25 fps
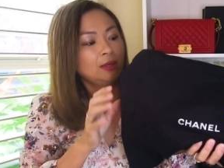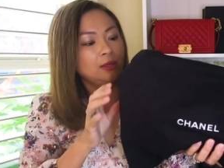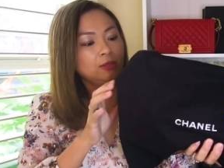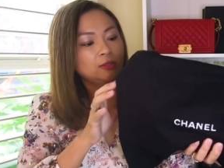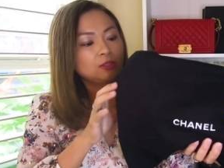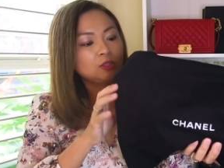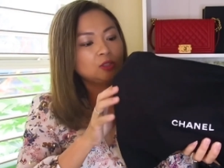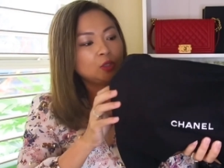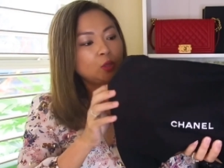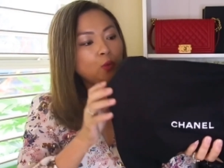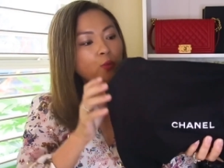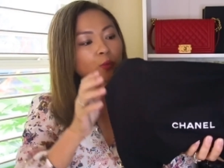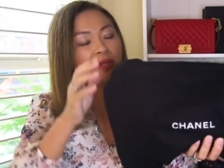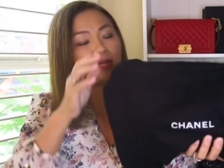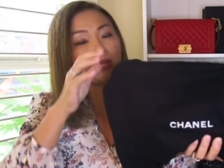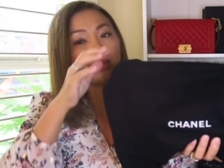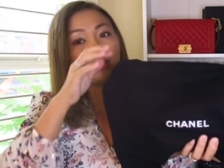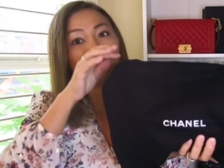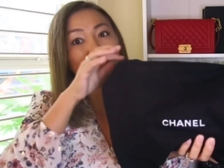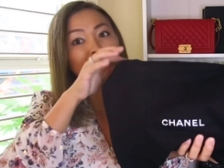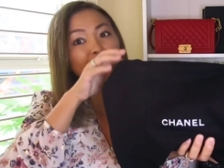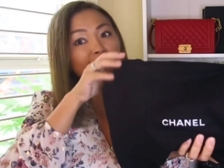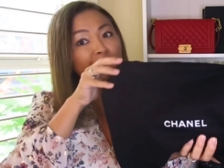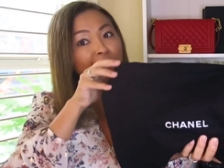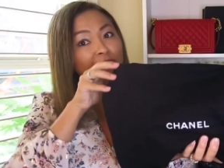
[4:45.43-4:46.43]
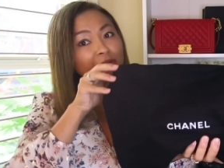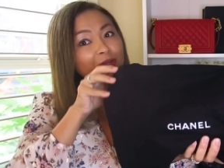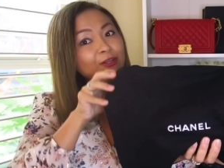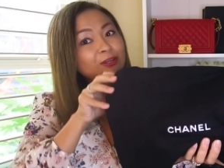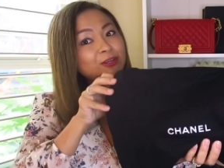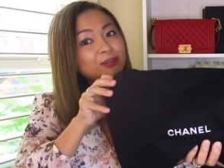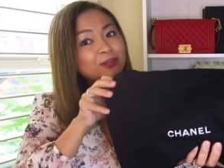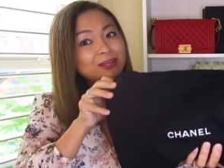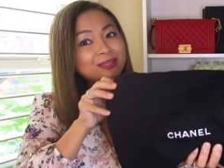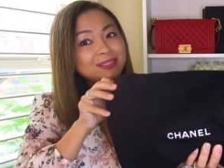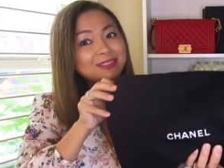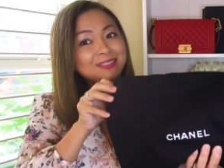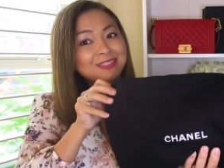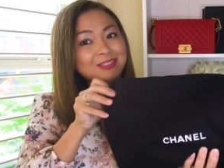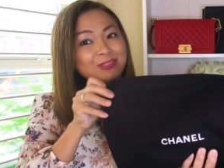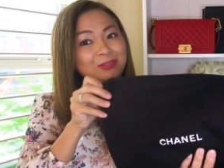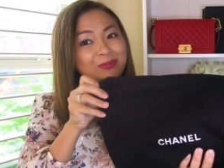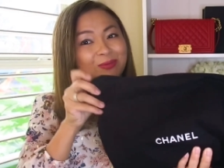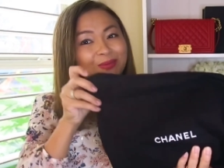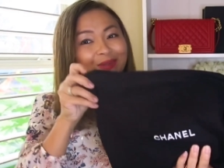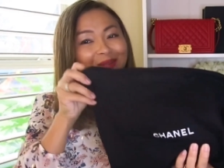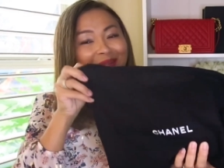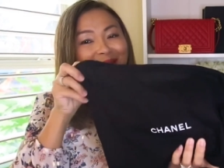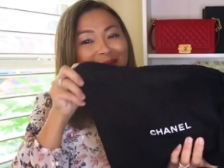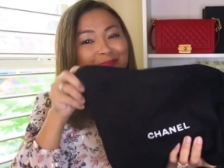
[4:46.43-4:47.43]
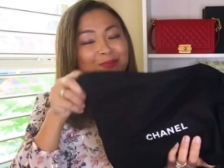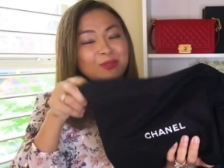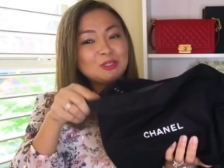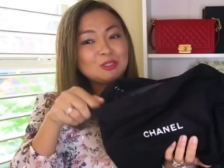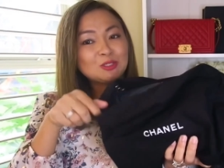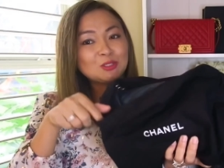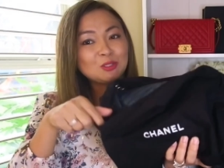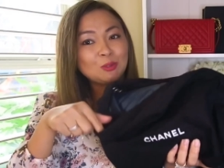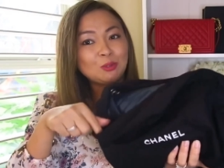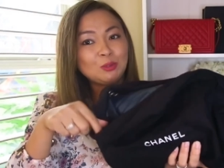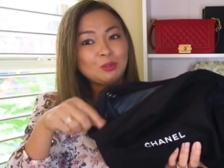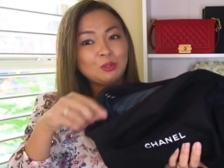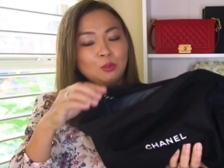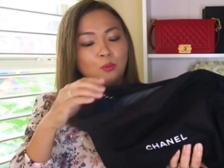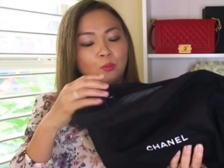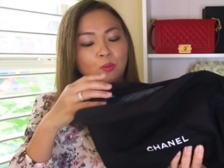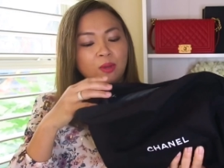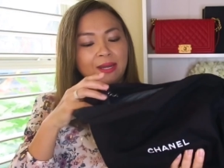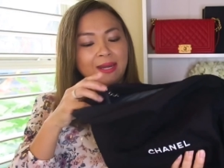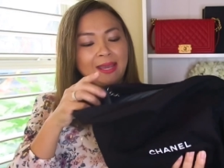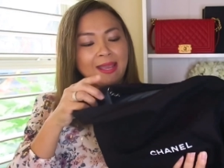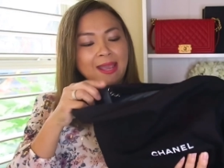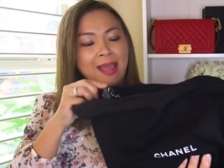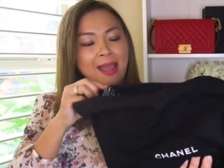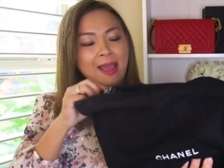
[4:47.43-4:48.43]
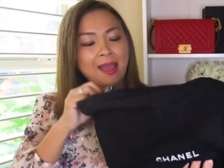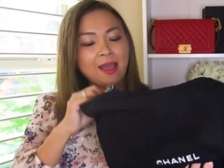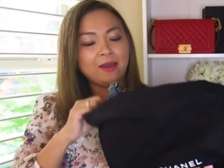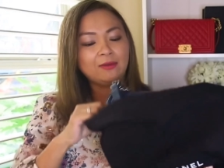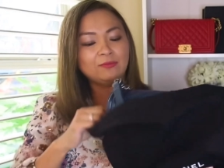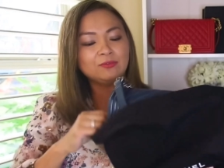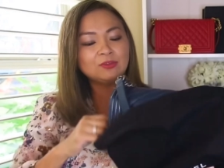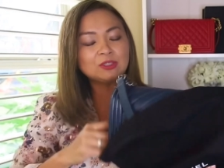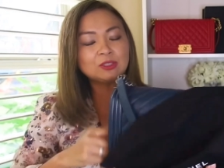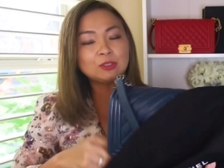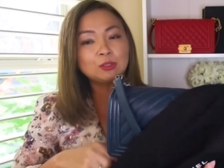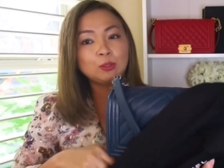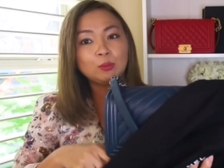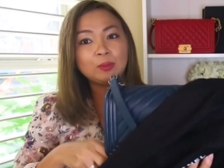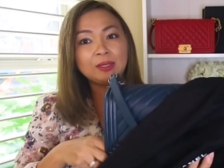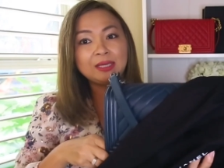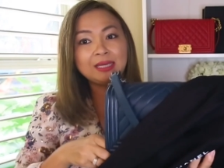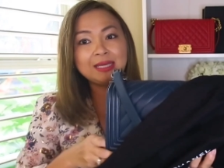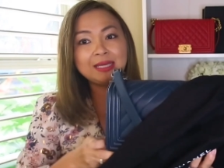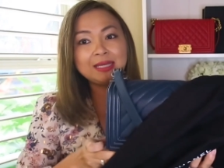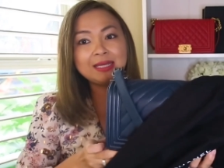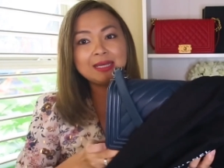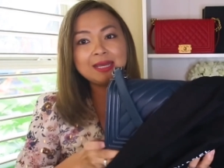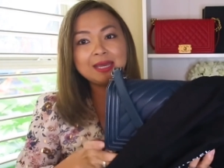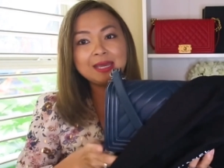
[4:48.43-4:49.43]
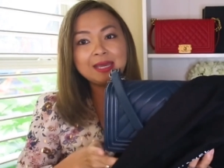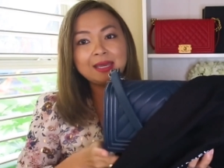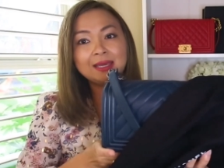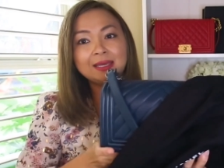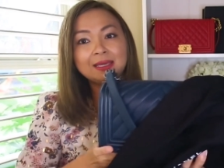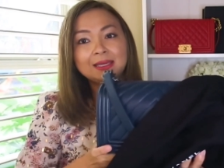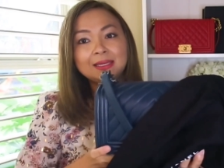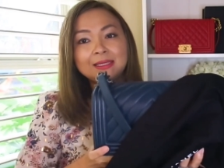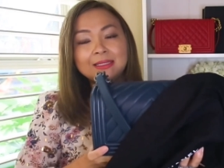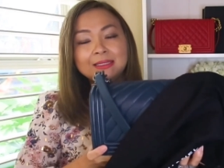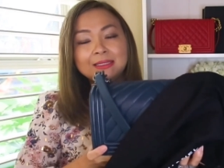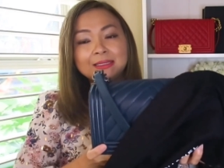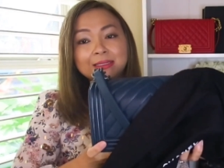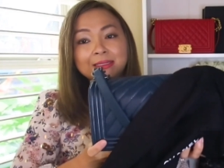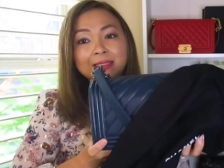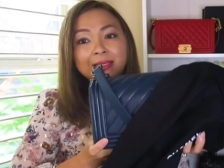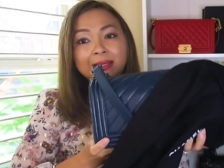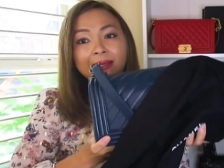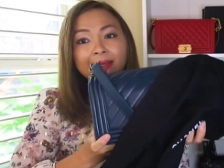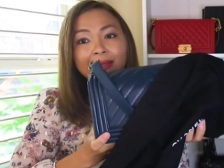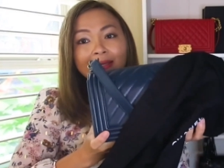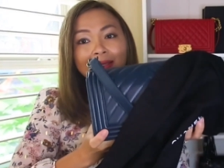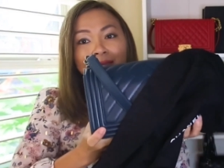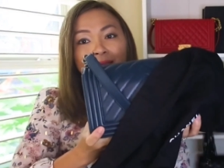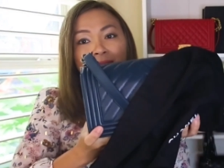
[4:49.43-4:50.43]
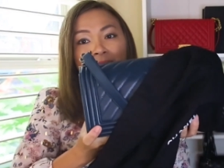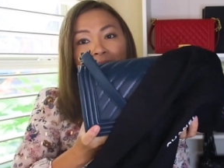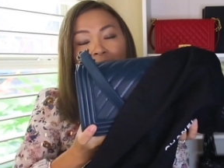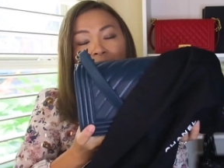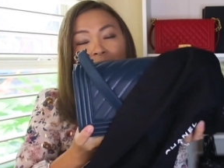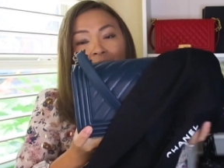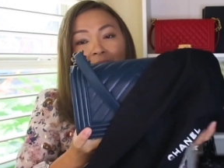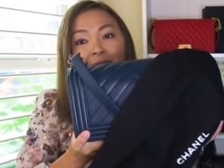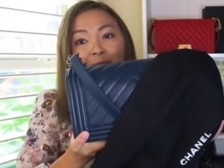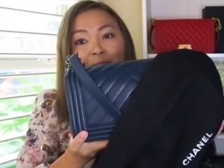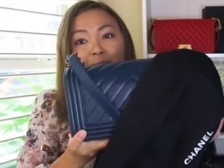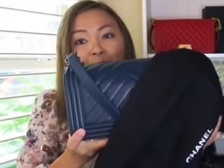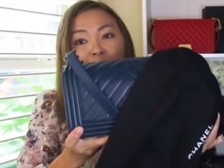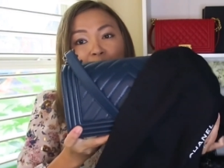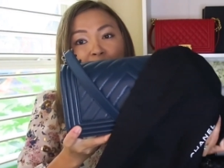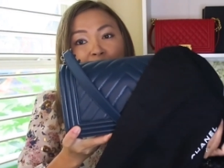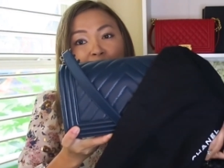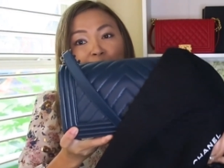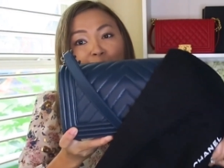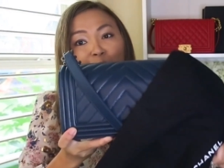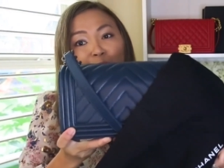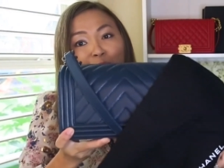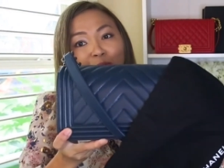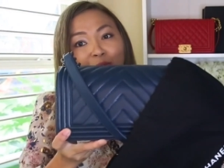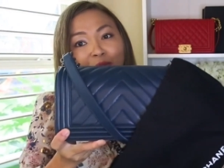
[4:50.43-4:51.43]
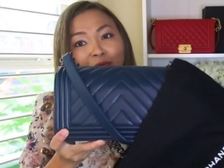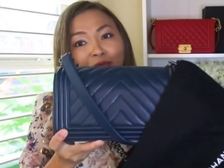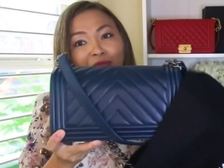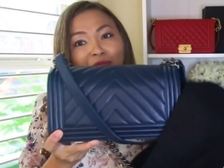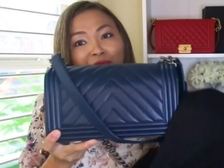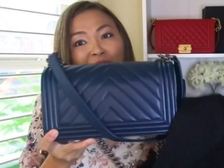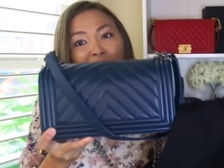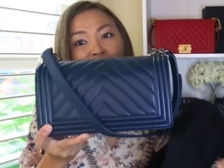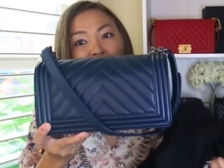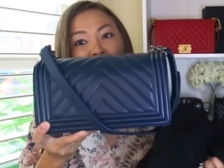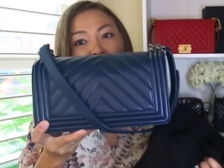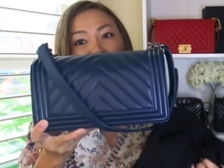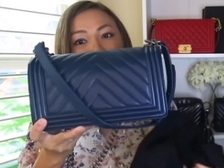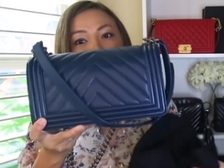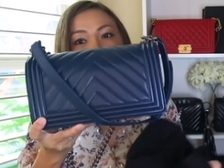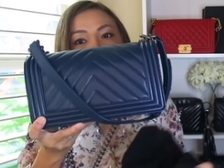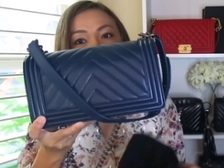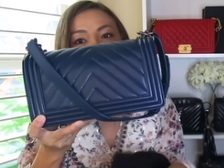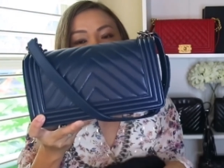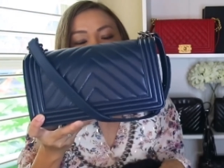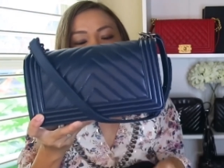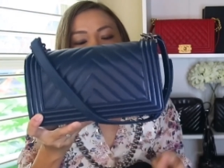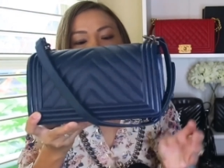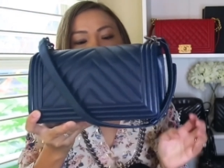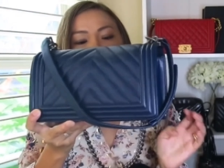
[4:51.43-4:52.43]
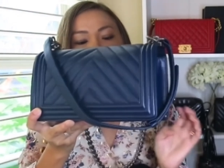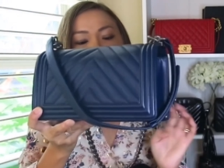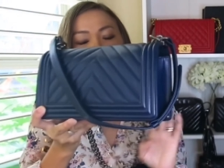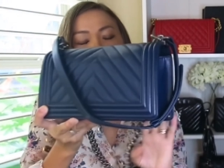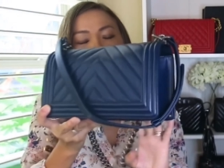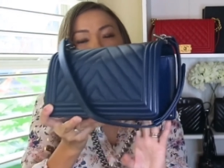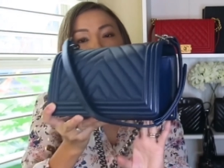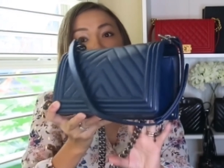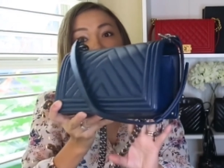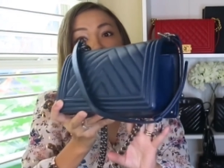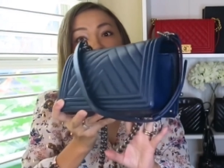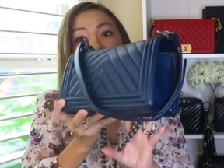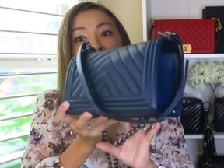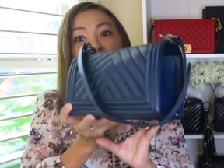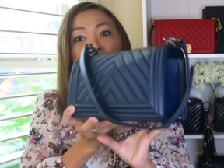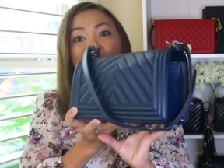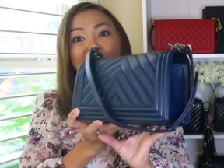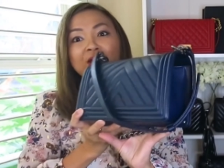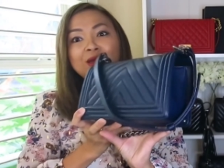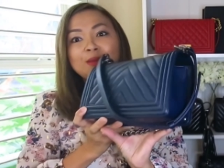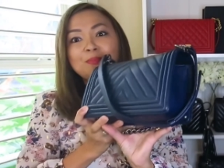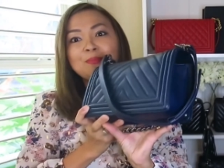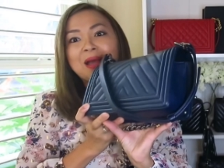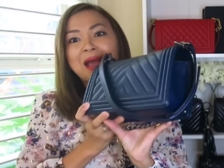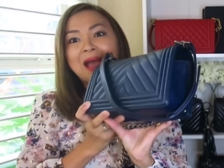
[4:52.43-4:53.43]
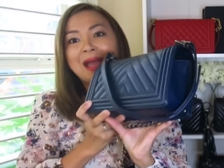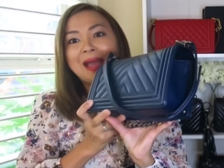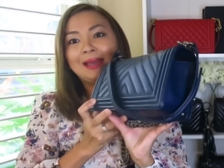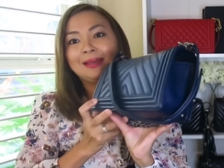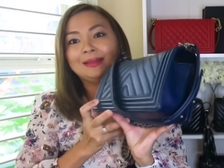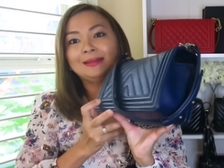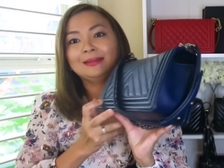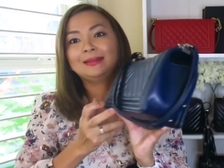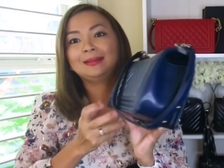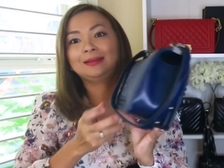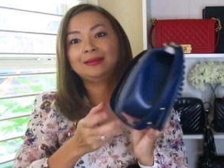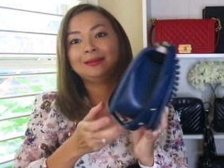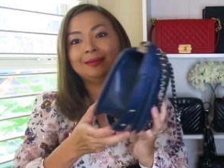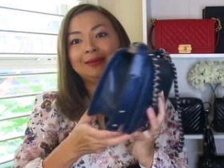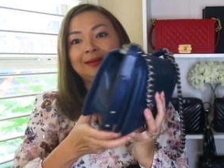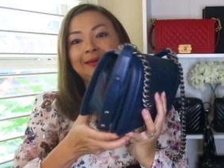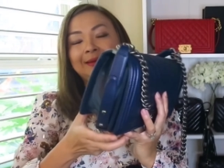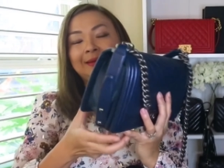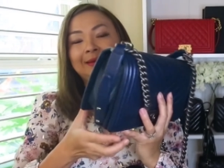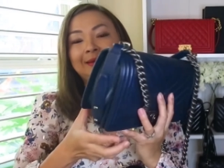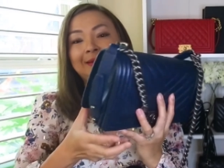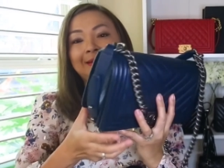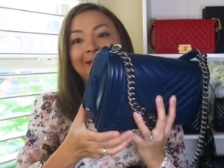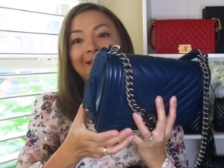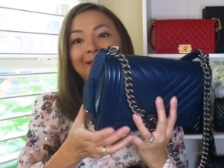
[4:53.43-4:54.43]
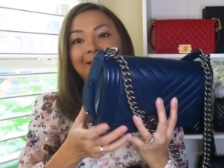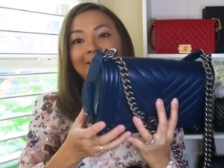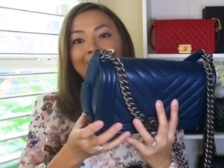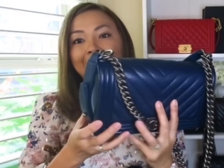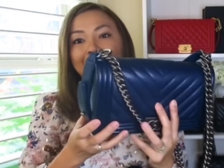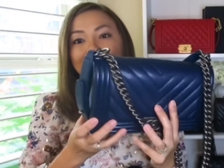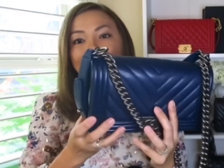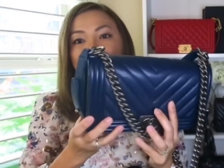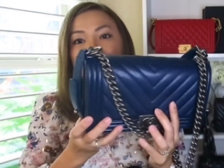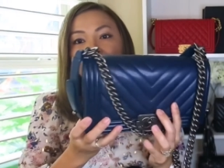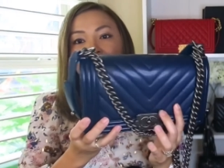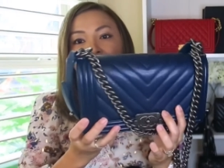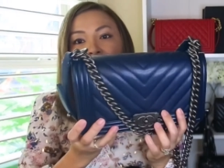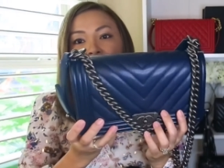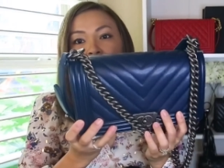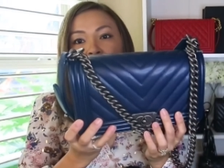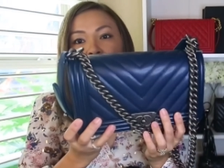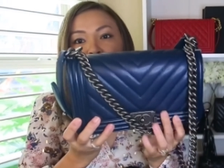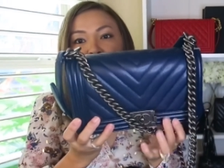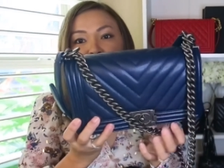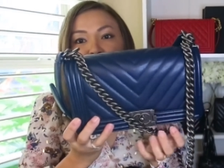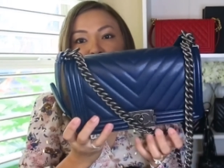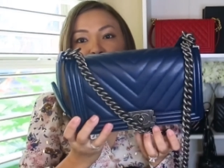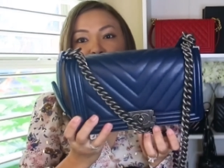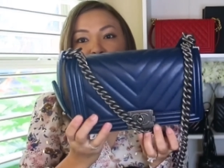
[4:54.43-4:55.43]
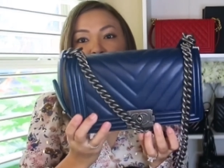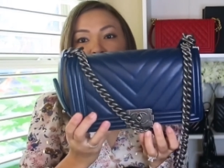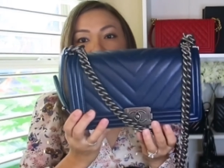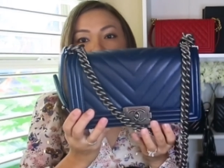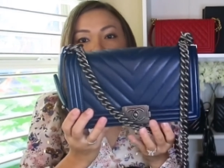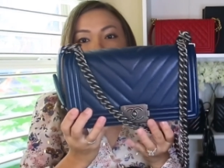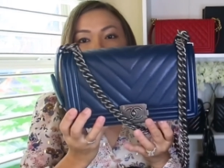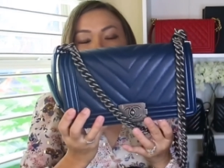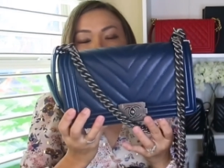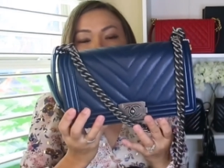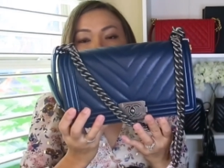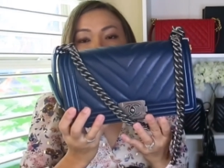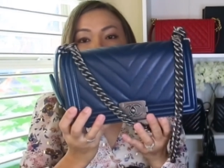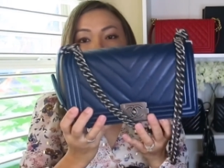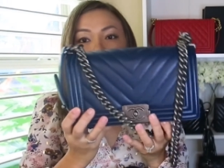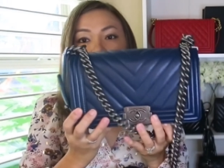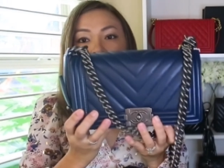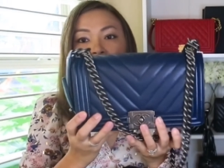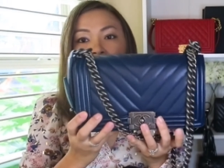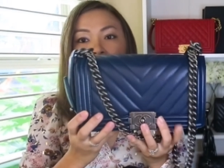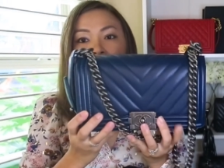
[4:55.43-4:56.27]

So without further ado, let me show you what I have. So it is a beautiful boy bag. I'm so sorry, it's